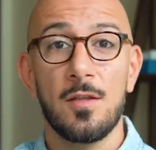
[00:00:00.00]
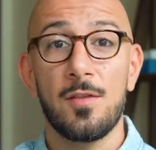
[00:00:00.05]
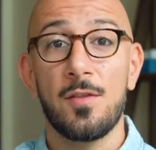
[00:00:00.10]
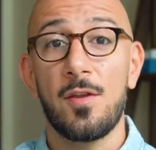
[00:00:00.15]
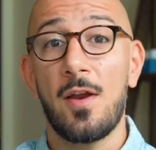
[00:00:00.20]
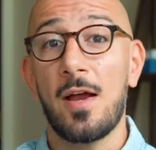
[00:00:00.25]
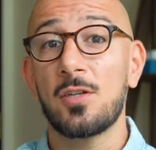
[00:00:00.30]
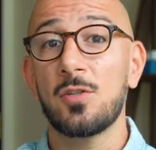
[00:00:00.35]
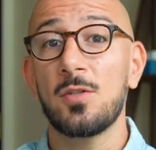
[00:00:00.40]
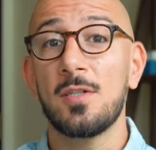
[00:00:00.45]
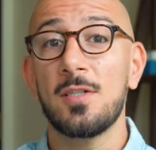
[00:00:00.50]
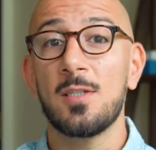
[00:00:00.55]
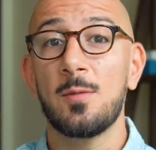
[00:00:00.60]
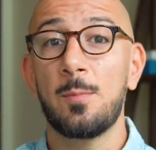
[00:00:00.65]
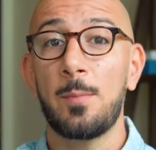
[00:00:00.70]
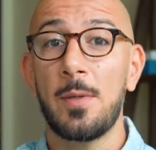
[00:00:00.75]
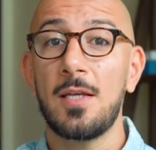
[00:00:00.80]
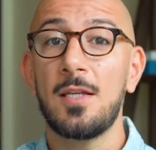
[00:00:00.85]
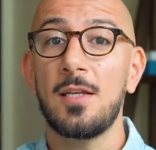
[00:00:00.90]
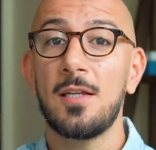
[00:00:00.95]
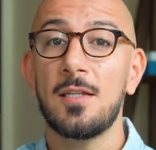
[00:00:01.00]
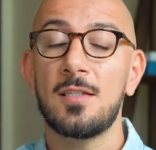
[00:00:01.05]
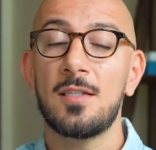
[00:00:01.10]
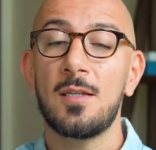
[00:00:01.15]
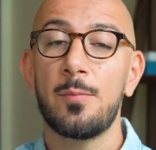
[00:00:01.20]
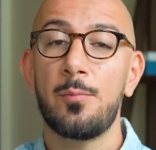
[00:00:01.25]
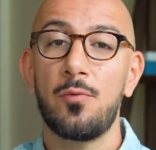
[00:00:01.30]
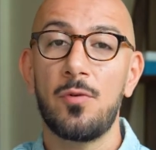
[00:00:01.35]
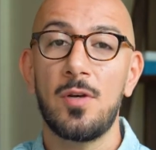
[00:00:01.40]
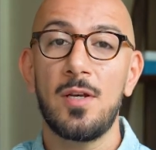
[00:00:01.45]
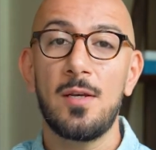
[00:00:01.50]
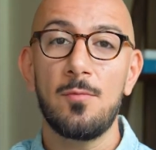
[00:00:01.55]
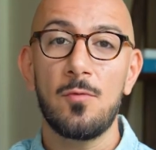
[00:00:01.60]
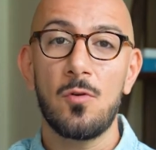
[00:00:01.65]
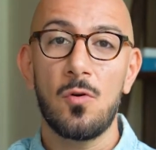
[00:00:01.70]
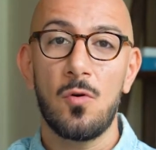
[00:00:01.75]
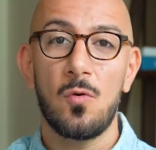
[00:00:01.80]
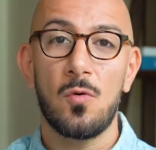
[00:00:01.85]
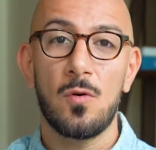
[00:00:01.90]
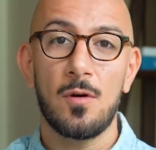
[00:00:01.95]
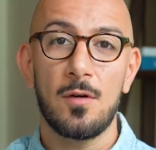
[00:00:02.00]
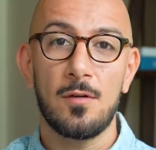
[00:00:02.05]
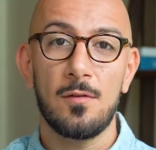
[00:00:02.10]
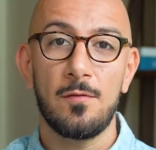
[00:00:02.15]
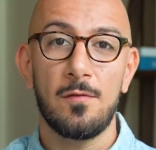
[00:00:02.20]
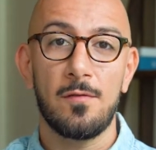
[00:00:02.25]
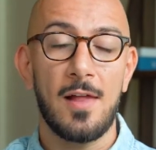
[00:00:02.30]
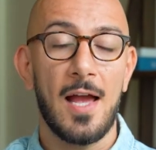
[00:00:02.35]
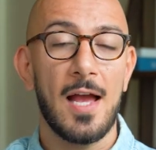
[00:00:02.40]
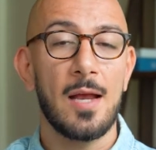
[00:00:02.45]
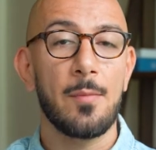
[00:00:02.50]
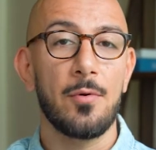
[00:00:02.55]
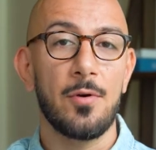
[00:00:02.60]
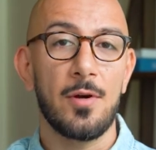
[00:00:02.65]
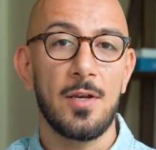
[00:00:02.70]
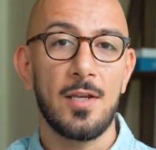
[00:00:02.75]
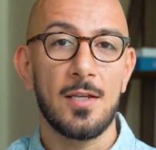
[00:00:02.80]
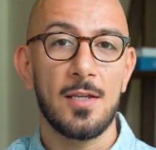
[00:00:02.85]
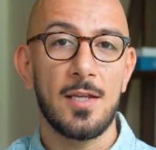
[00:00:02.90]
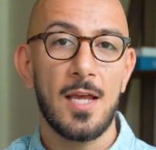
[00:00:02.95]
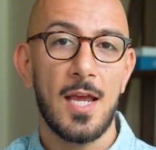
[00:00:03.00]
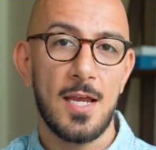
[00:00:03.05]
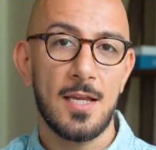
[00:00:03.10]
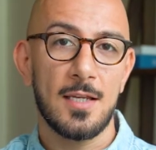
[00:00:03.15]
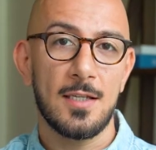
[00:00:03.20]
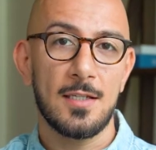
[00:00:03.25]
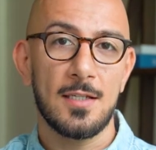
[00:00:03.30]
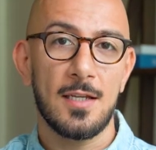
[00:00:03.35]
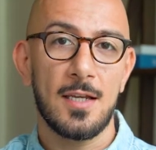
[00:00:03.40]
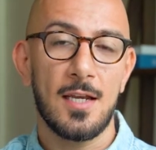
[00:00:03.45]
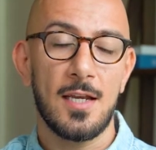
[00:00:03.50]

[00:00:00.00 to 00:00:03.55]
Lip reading: There actually has been a Supreme Court flag burning case,